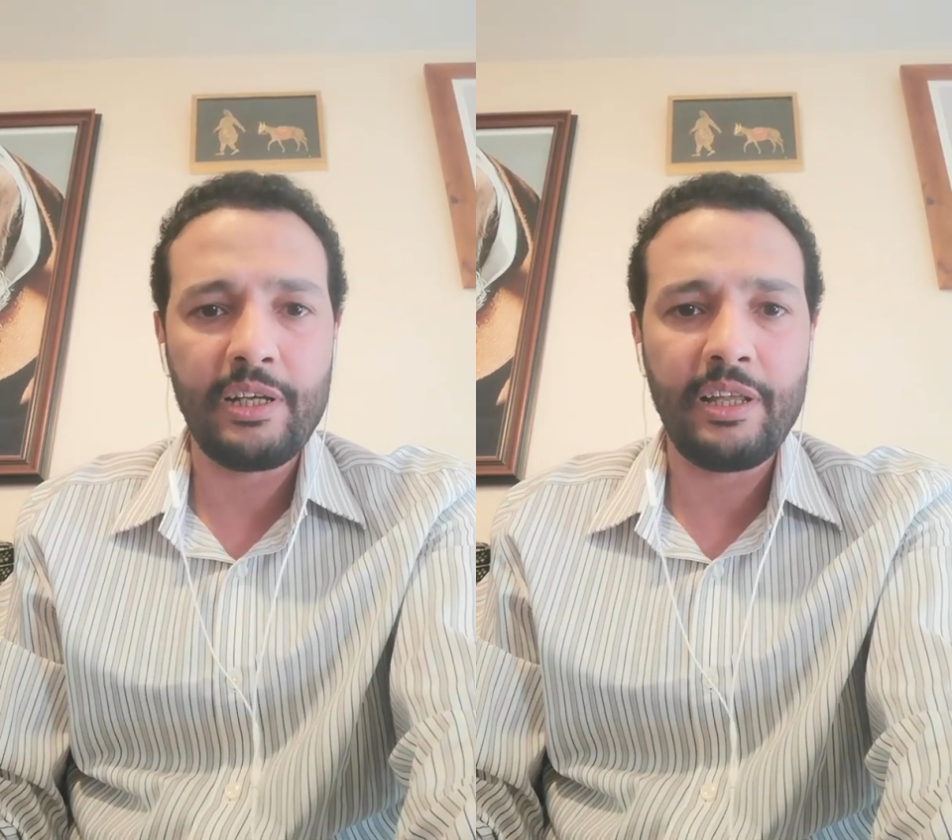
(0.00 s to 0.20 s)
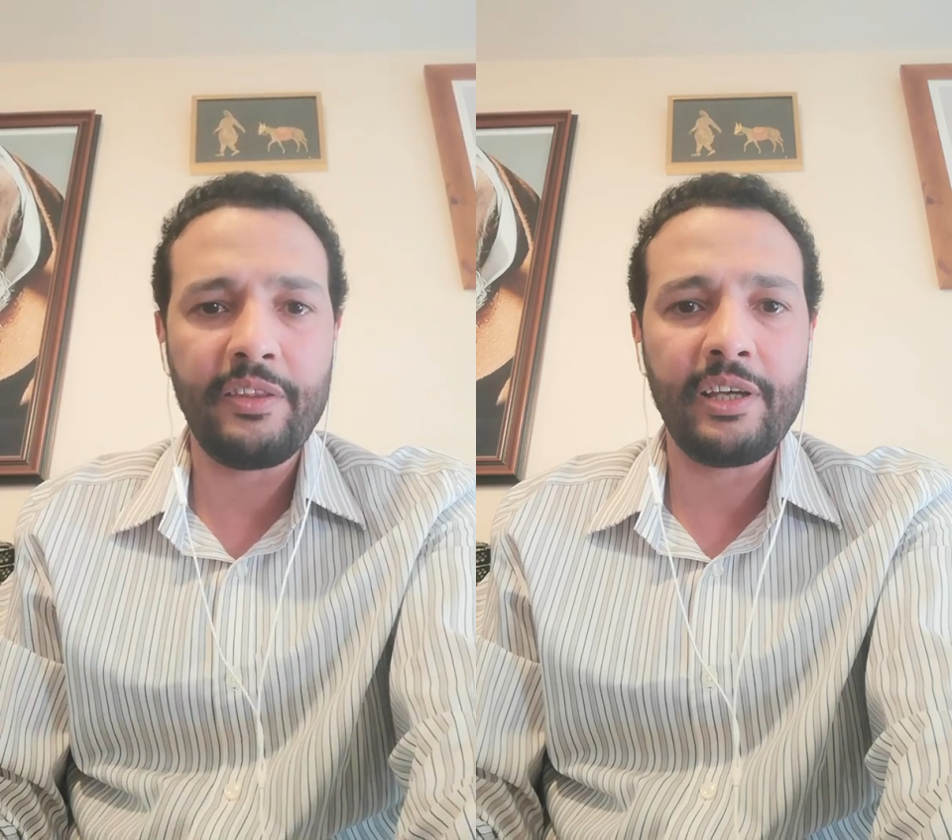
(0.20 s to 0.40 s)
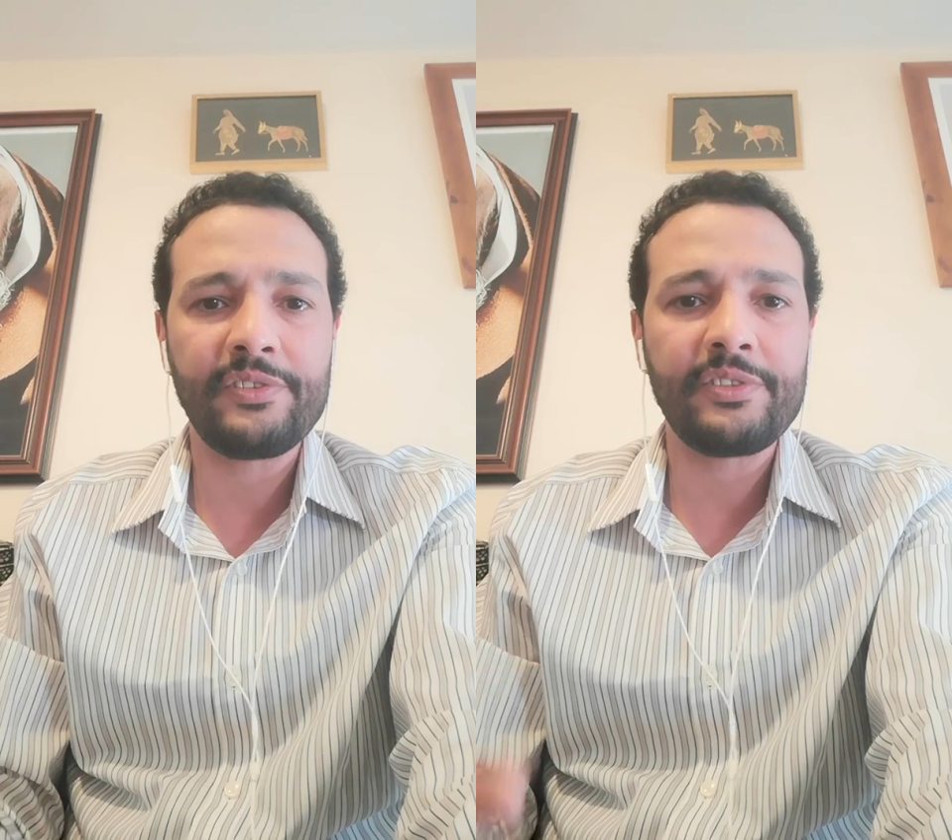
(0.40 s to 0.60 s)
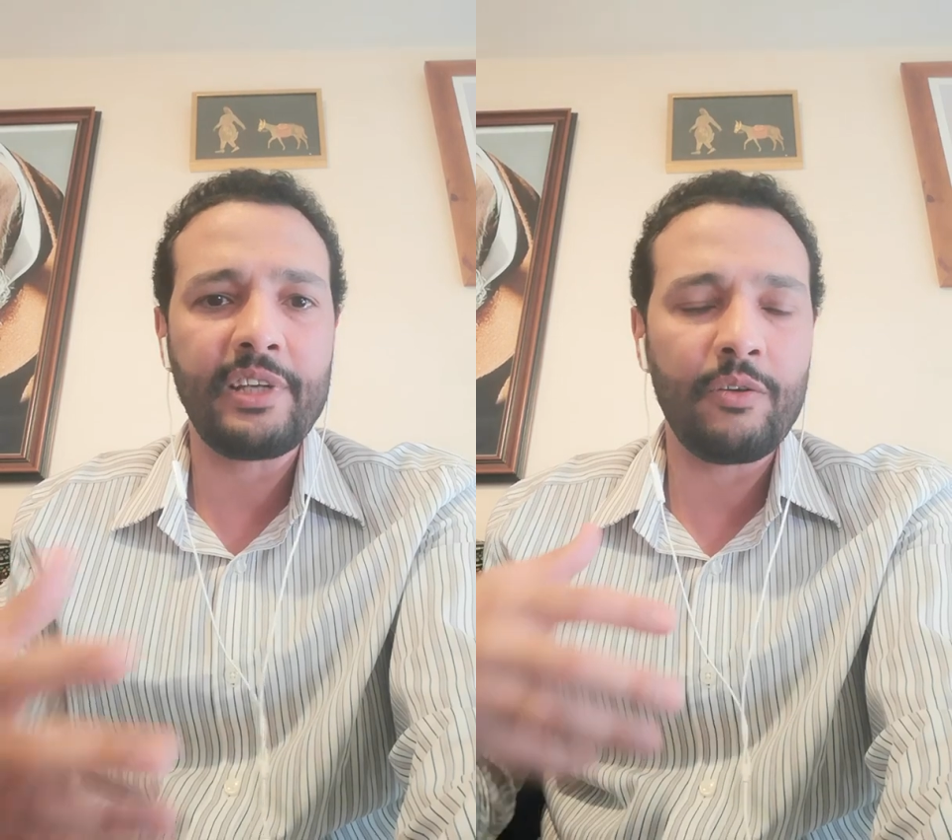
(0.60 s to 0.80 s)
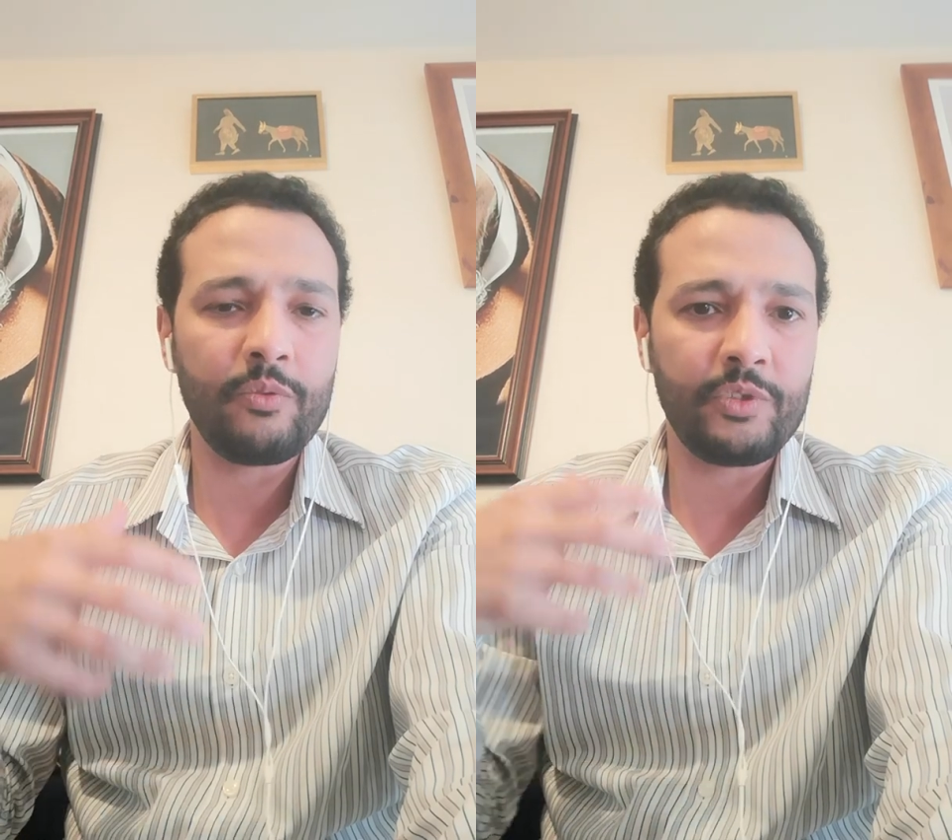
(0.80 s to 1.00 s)
And that's
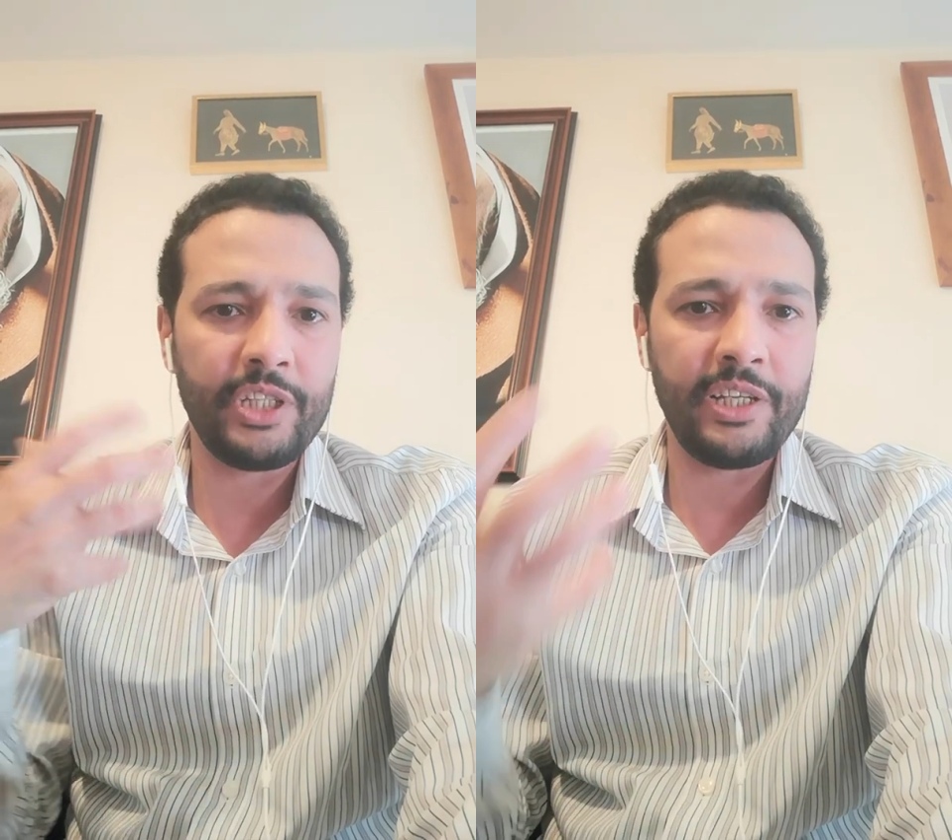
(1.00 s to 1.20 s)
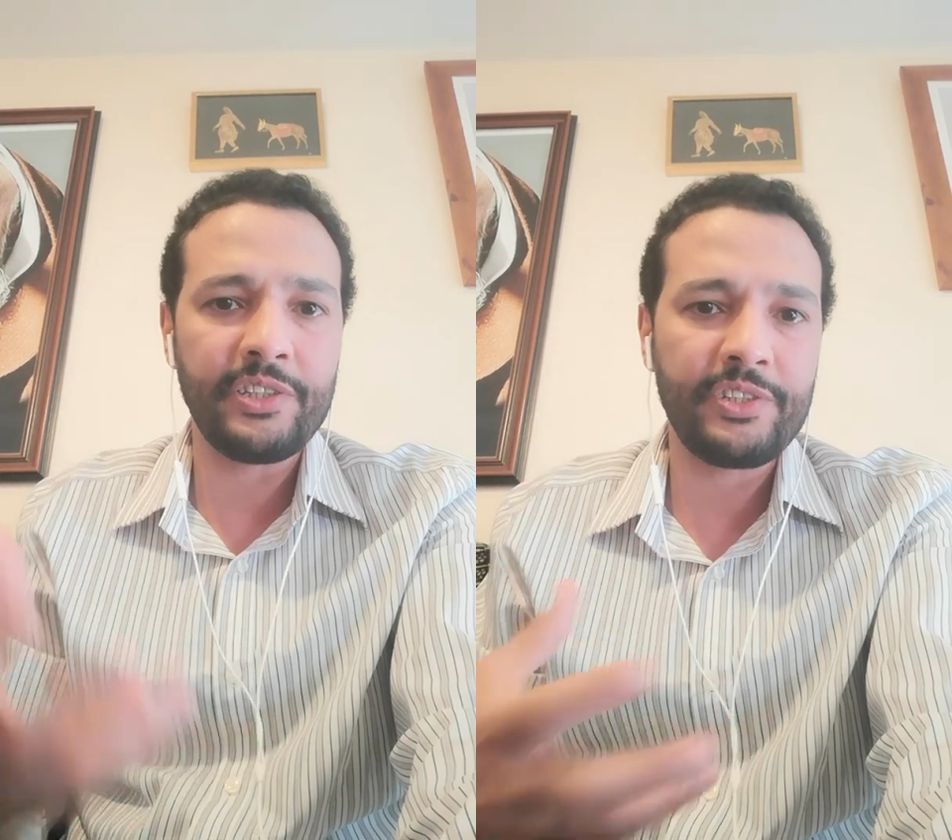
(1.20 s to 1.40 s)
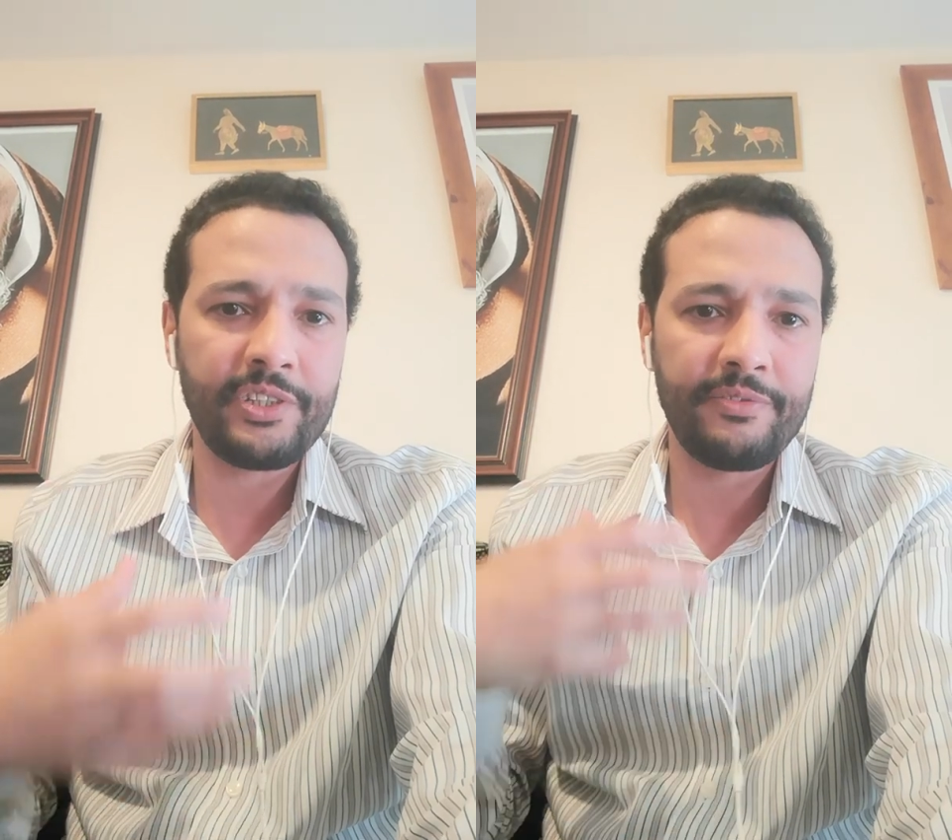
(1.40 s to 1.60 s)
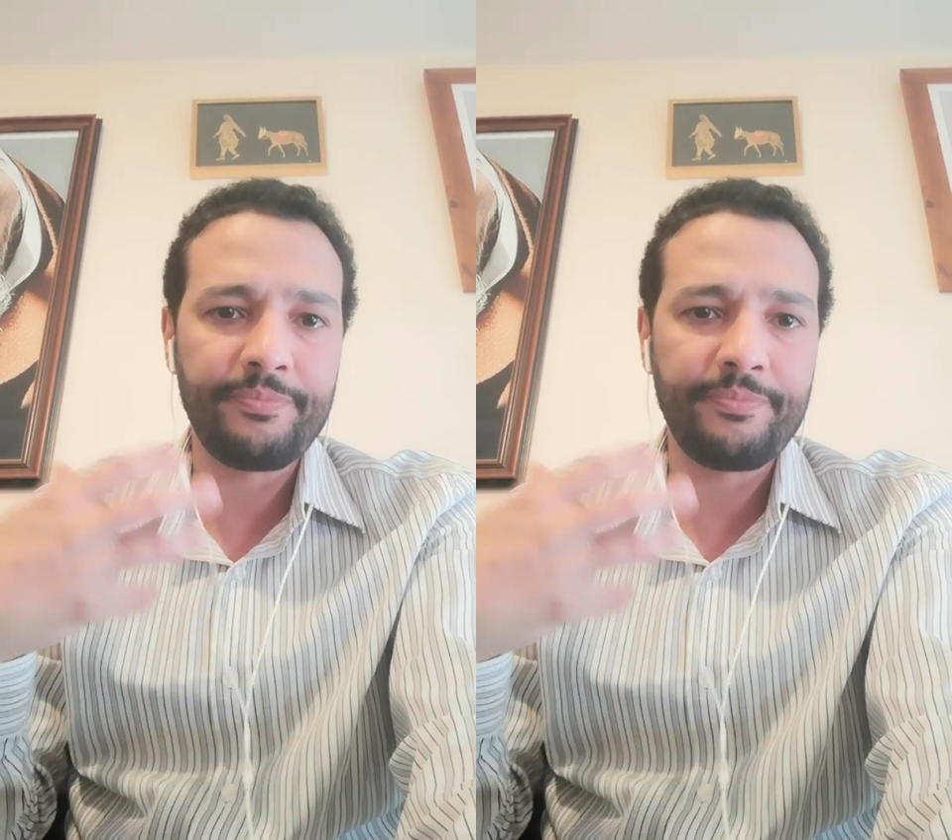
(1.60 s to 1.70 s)
how change